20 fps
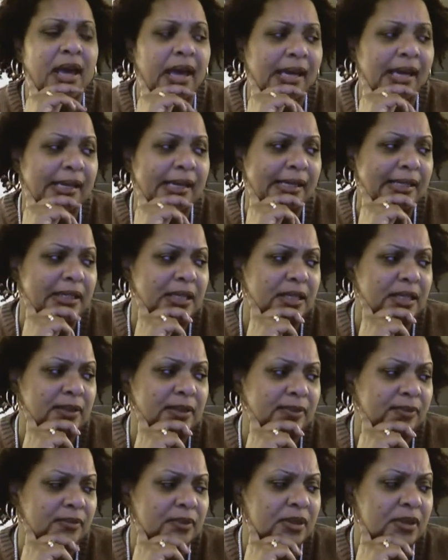And
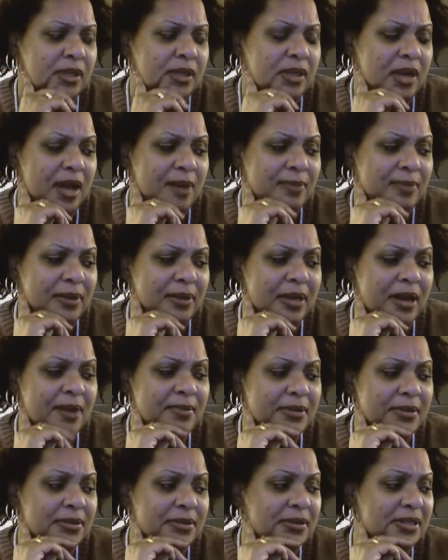um, I'm
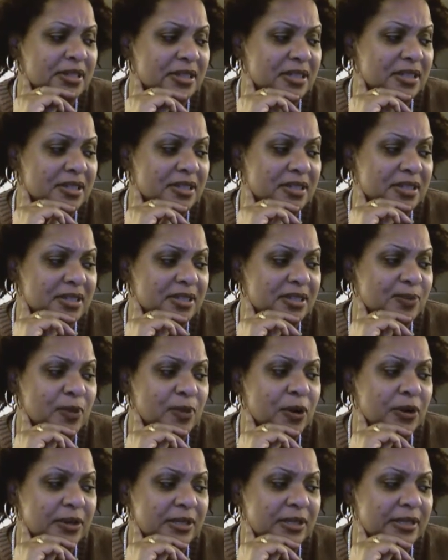becoming this
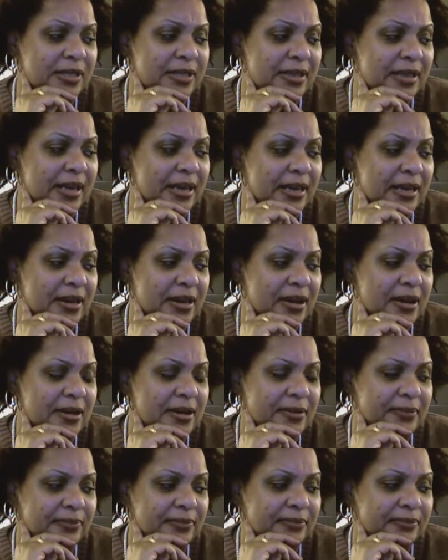person that
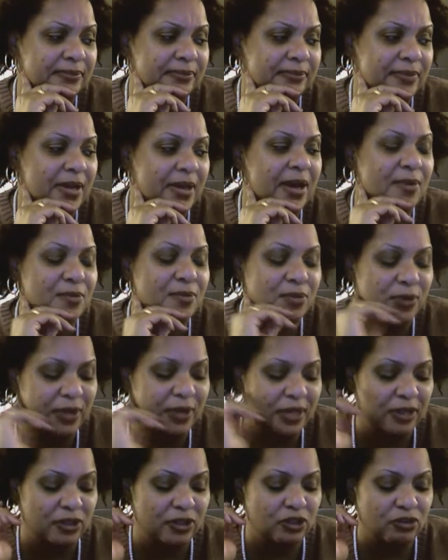um, I'm
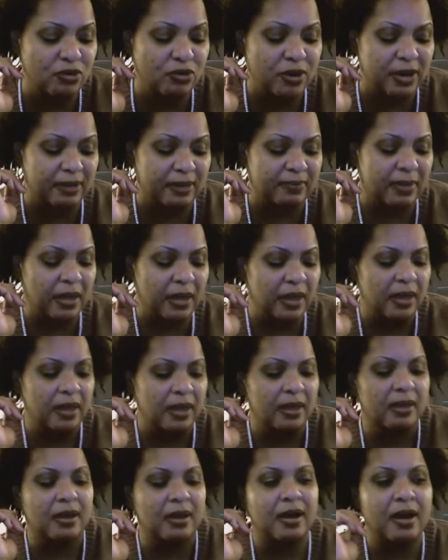really enjoying
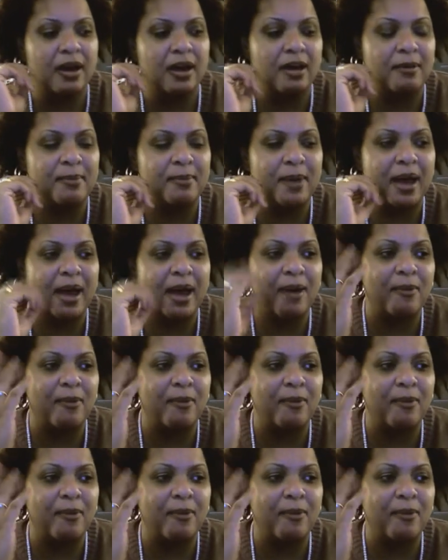um,